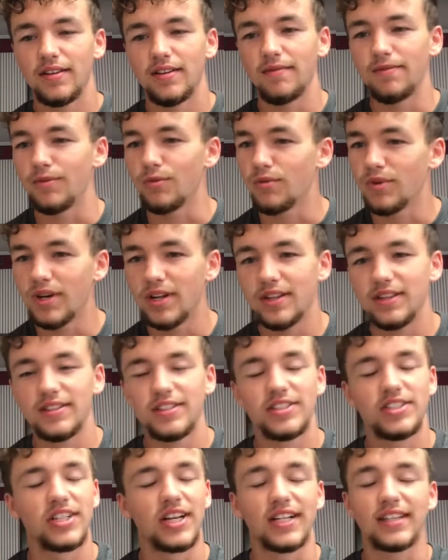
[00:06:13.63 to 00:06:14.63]
If you want
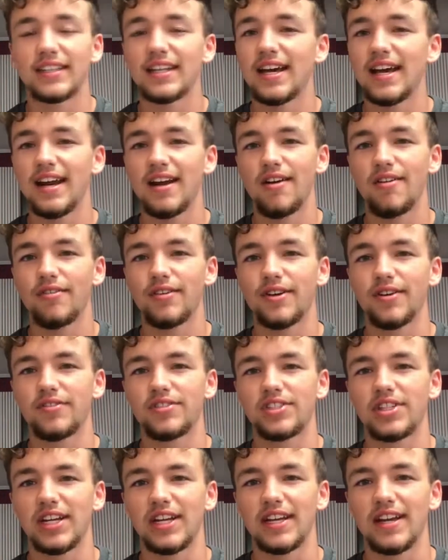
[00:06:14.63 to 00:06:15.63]
to check that out, go
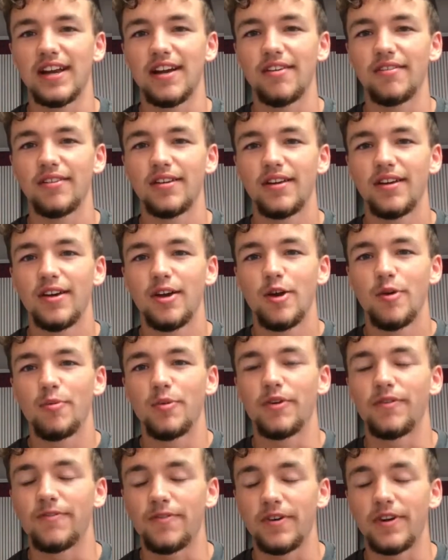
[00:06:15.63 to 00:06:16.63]
check it out.
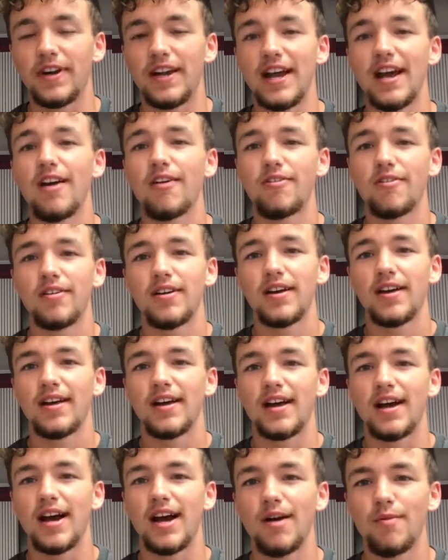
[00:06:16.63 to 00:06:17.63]
But for now,
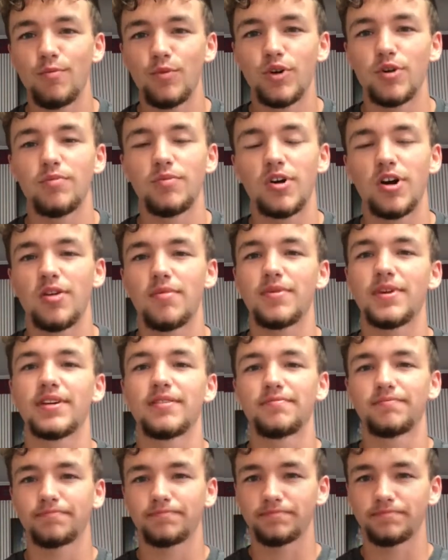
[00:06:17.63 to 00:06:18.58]
I'm Will Barbie.